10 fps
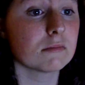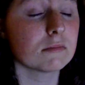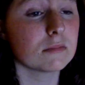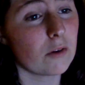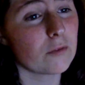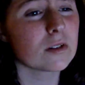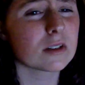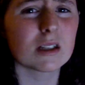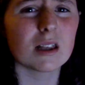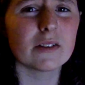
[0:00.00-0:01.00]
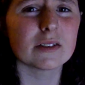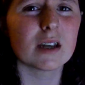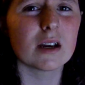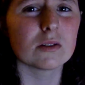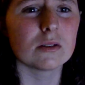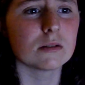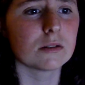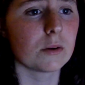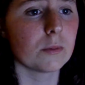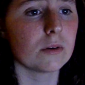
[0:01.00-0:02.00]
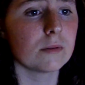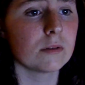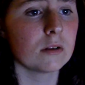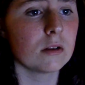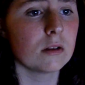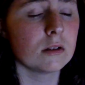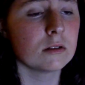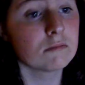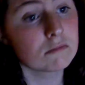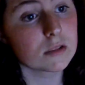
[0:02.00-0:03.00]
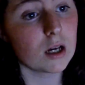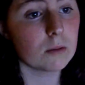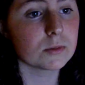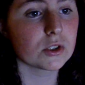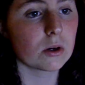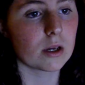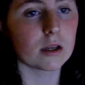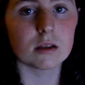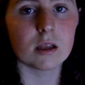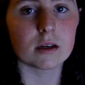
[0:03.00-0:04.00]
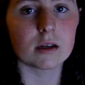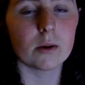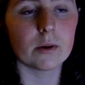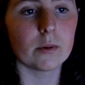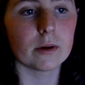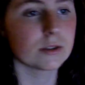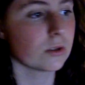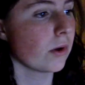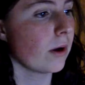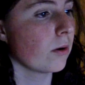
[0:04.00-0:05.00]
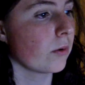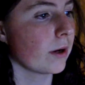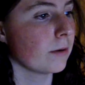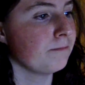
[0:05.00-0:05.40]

at first I didn't like the title, you know, but I'm starting getting like it now anyway, so yeah, okay.